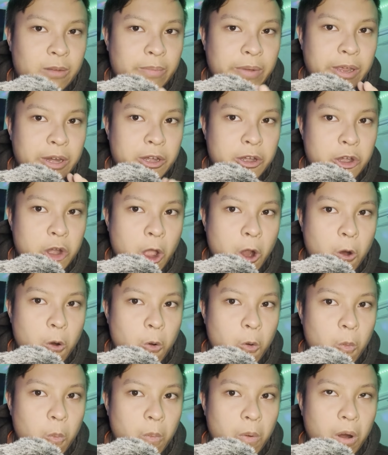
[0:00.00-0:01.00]
But nope,
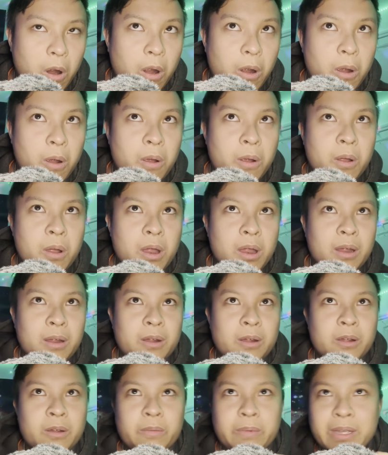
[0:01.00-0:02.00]

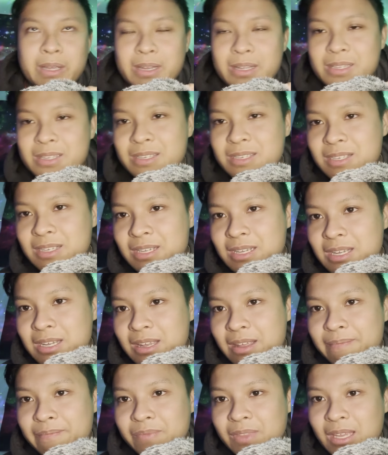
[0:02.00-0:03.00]
we could see
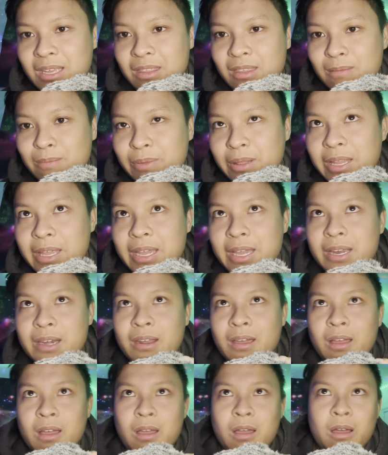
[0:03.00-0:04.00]
the plane
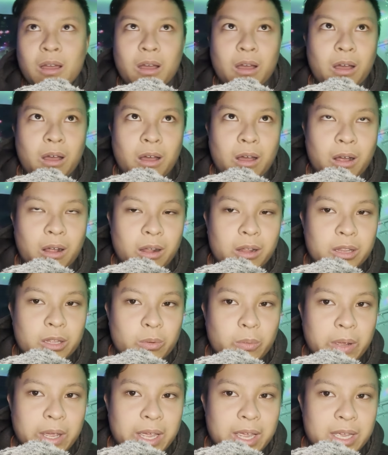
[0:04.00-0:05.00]
all the
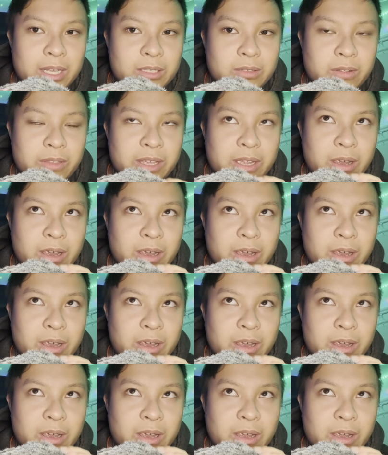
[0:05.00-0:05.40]
way to the